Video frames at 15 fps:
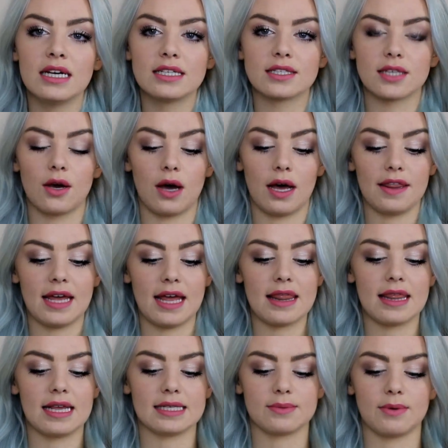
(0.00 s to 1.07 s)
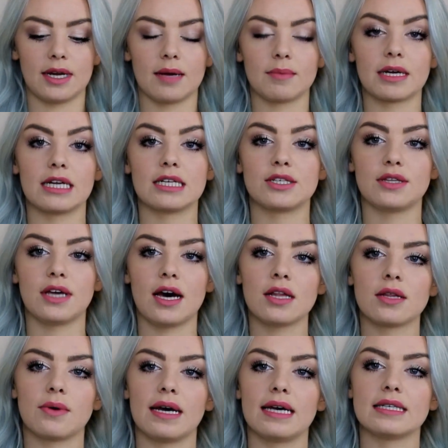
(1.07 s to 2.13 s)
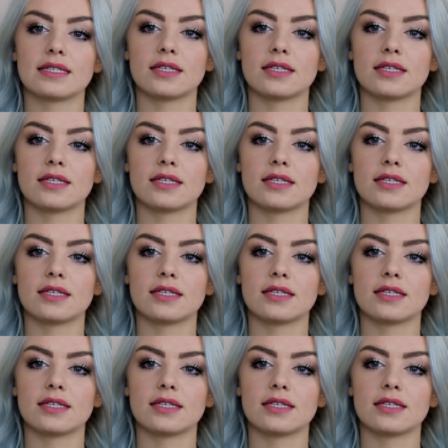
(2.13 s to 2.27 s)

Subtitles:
So then this one I'm going to do the other way.